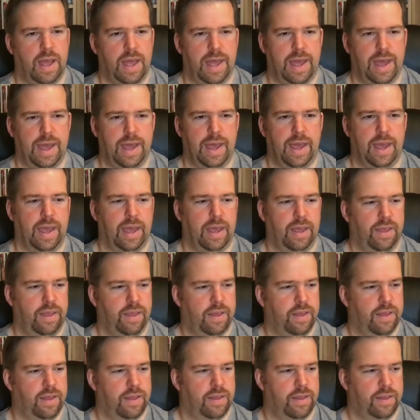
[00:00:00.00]

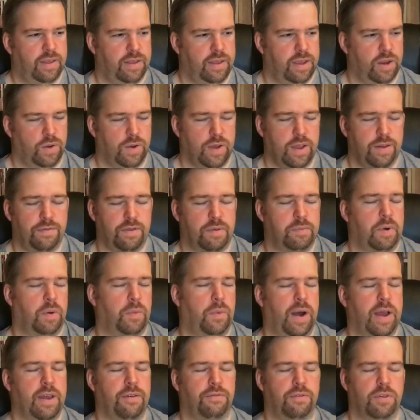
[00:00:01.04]
You know, even my
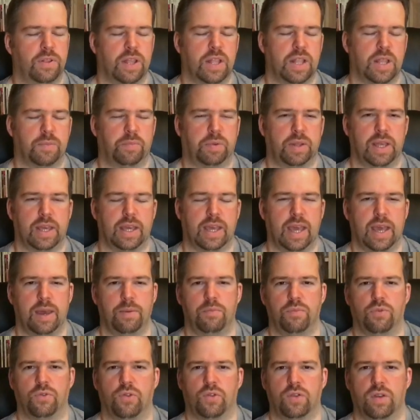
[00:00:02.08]
wife, who didn't play
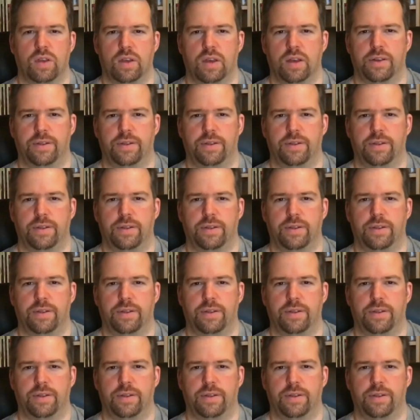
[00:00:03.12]
games,